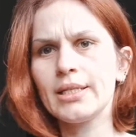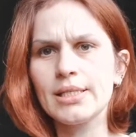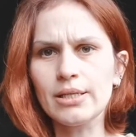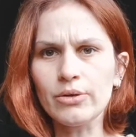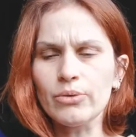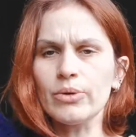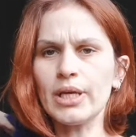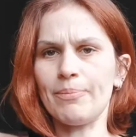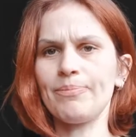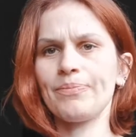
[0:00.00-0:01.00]
So
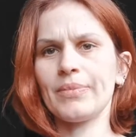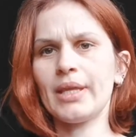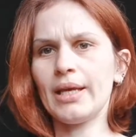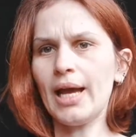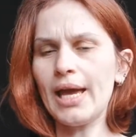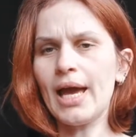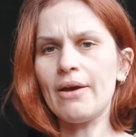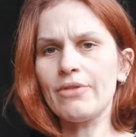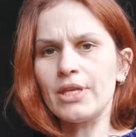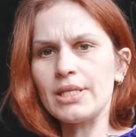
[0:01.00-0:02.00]
yeah, I
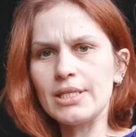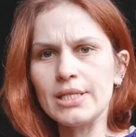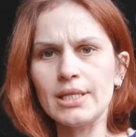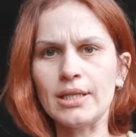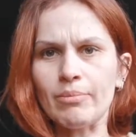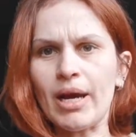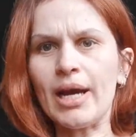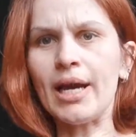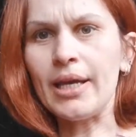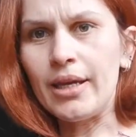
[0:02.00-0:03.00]
have this in
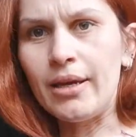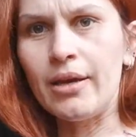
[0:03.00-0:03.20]
my